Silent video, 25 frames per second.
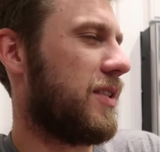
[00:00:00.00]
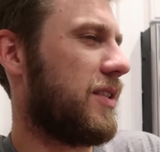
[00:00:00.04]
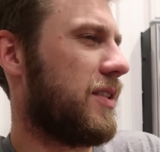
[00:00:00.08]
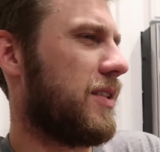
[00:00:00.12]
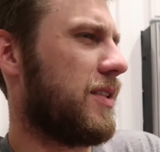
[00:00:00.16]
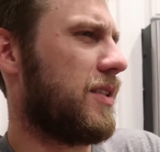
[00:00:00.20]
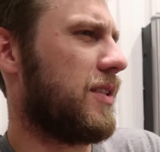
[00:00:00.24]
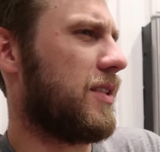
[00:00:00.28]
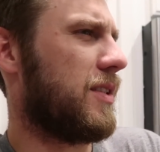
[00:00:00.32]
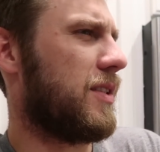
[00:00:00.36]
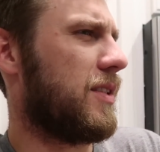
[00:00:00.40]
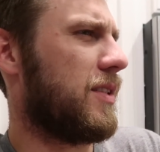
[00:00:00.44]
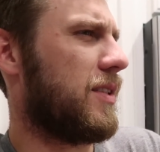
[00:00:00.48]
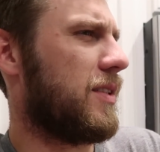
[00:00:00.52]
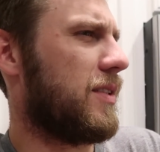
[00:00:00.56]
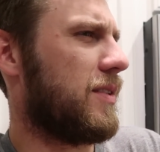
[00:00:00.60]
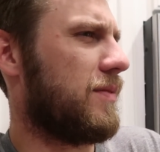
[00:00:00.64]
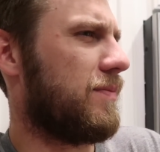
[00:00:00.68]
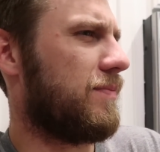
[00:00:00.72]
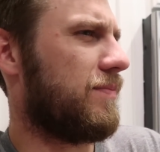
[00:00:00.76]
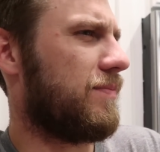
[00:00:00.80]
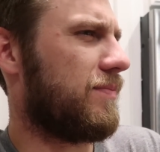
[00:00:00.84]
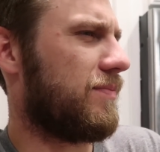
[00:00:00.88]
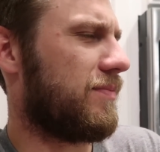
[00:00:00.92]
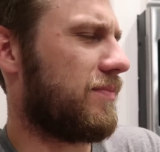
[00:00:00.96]

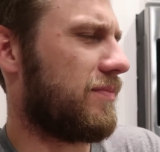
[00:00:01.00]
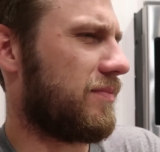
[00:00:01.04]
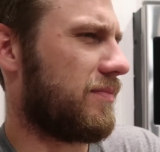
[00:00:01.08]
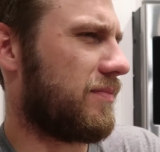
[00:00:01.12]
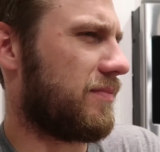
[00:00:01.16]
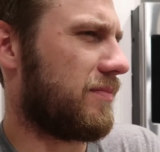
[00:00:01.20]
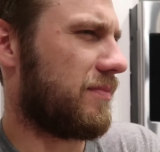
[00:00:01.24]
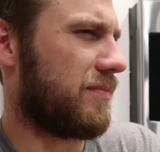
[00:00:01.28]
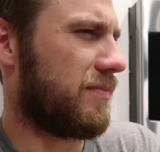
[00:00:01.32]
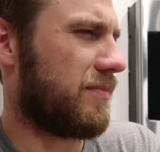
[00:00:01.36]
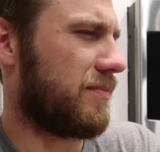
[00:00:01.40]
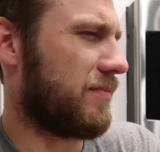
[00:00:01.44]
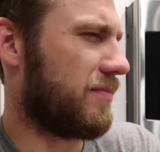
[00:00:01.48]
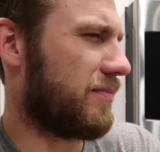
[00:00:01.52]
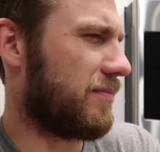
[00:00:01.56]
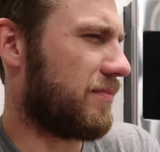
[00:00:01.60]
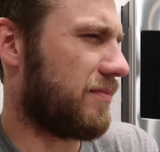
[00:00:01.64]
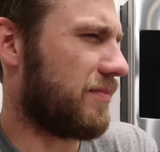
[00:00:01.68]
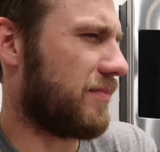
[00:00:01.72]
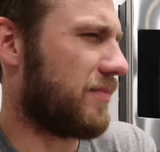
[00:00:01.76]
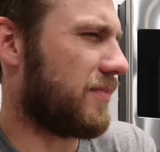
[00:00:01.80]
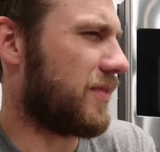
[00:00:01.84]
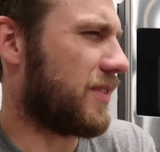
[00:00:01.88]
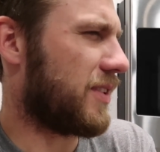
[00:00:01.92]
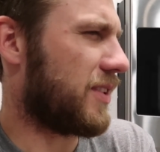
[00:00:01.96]

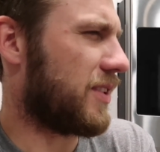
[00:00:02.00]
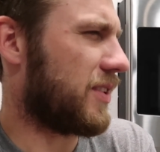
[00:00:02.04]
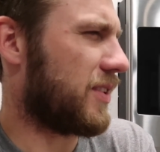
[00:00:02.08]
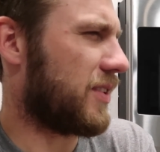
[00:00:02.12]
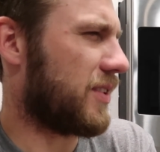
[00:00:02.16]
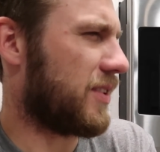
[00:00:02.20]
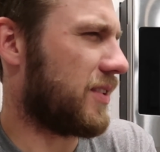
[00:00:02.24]
No one is speaking in this clip.